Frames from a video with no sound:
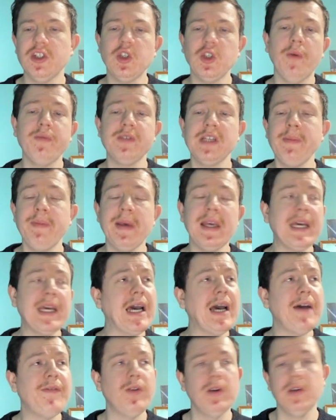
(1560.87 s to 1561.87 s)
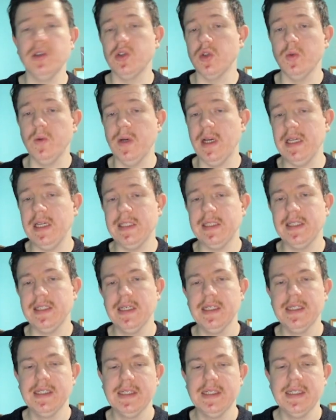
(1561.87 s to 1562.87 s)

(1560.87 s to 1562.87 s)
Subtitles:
you know, just obviously be careful as always.